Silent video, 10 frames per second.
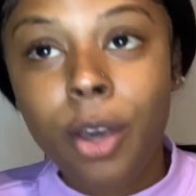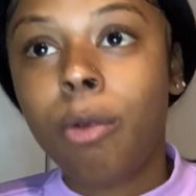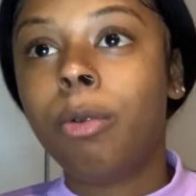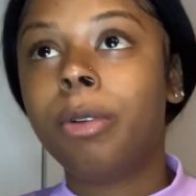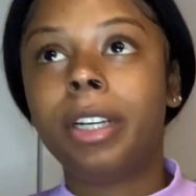
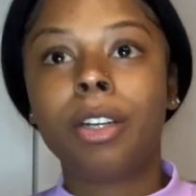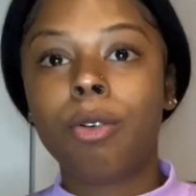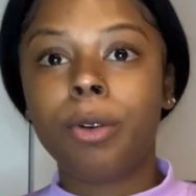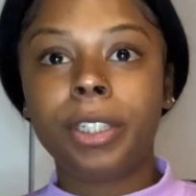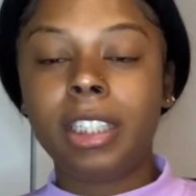We were in
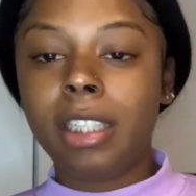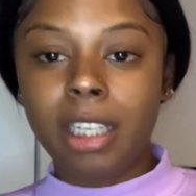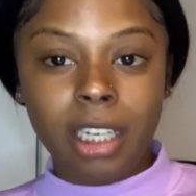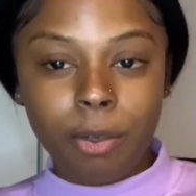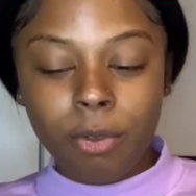
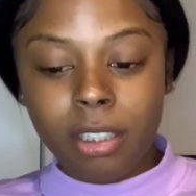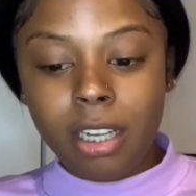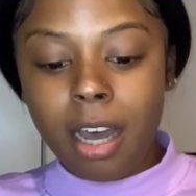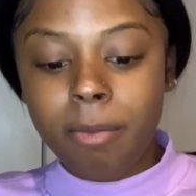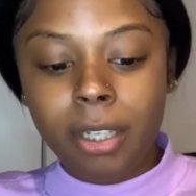quarantine. It was
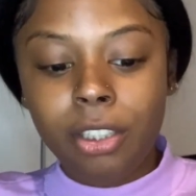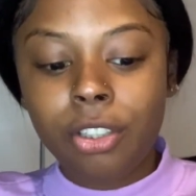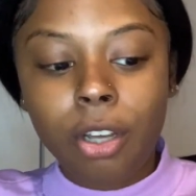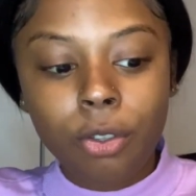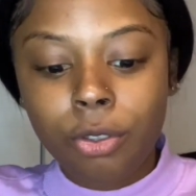not much
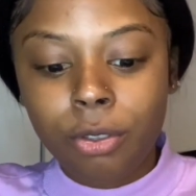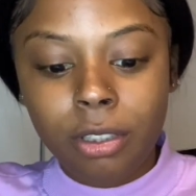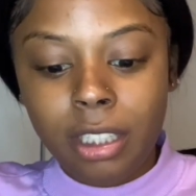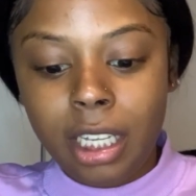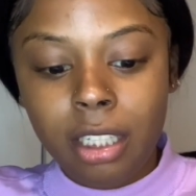social
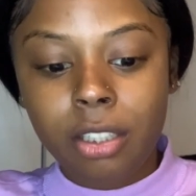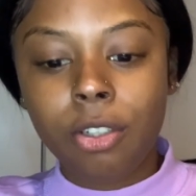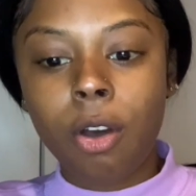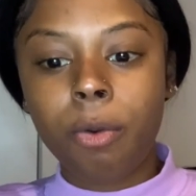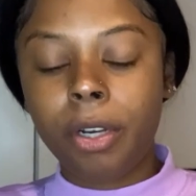things
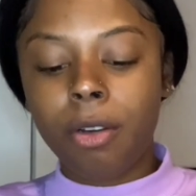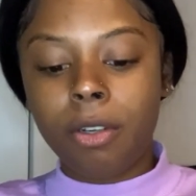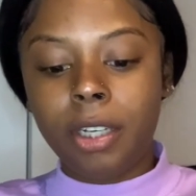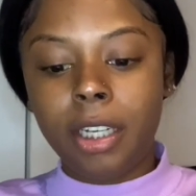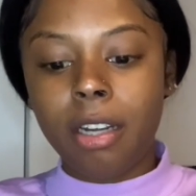going
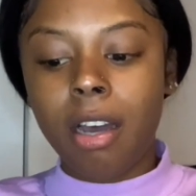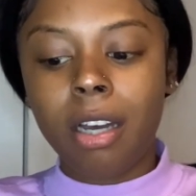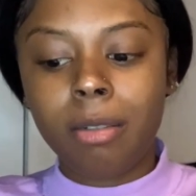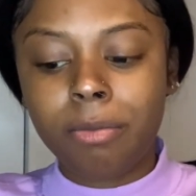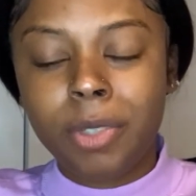
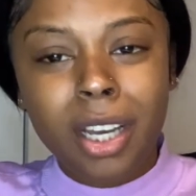on.